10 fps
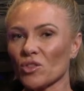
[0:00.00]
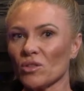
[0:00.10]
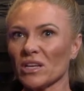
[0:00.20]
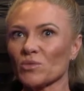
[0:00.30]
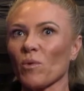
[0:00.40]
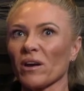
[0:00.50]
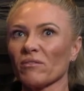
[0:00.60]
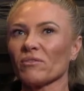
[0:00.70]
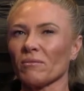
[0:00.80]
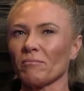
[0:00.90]
is one
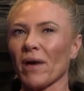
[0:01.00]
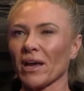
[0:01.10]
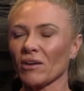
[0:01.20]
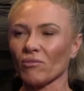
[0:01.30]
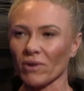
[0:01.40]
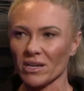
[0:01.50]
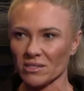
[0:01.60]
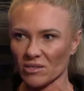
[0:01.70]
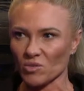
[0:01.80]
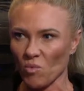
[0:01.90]
of the main
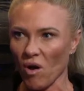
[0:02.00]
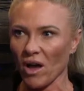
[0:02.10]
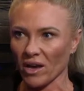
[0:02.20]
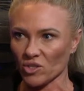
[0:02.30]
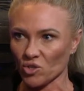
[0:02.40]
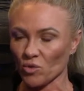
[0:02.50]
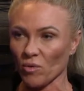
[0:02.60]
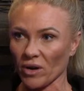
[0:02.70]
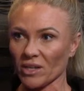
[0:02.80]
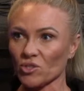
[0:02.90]
reasons why I do
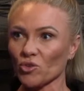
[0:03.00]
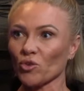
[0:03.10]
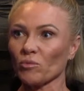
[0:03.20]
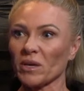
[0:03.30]
what I do,